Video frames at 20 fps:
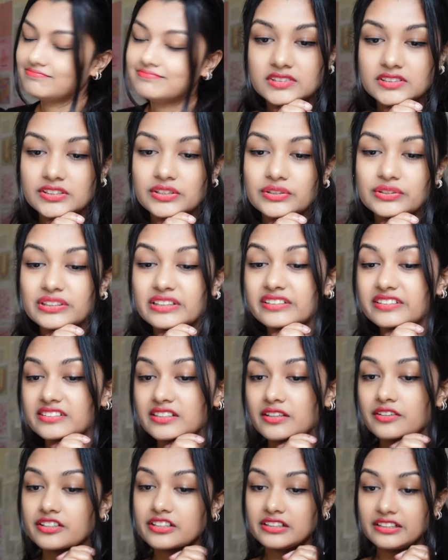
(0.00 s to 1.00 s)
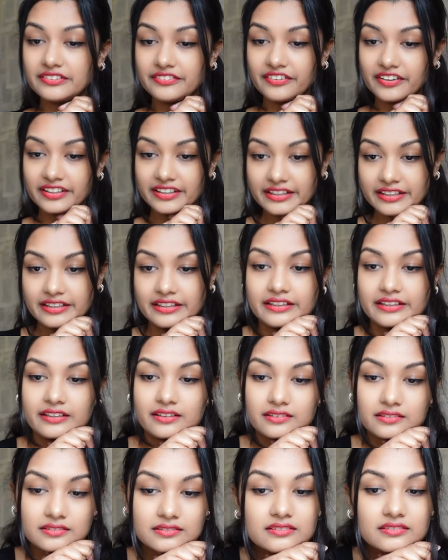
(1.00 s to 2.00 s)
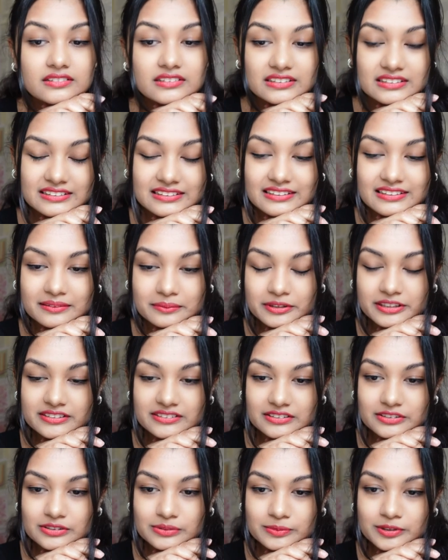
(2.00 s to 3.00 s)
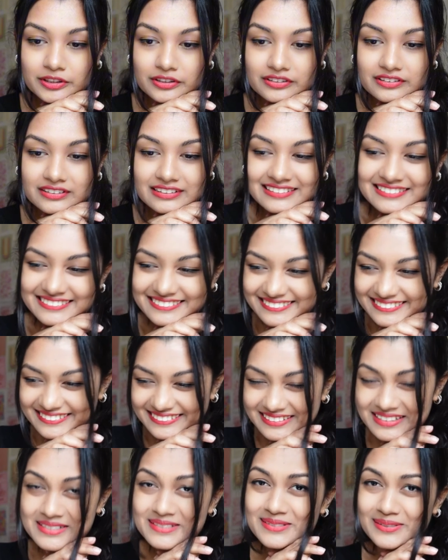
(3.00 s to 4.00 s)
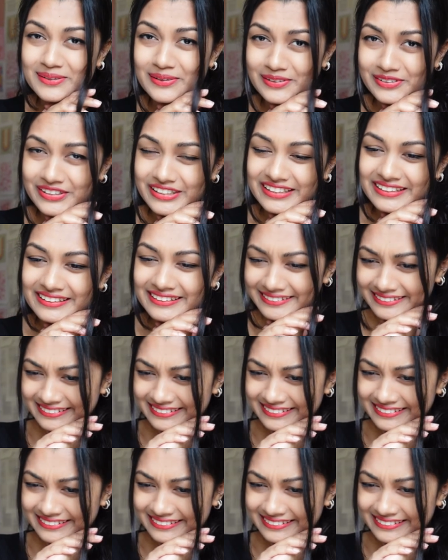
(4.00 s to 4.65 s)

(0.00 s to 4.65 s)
So there is our Levi King. Nothing amazing, to be honest. Sorry.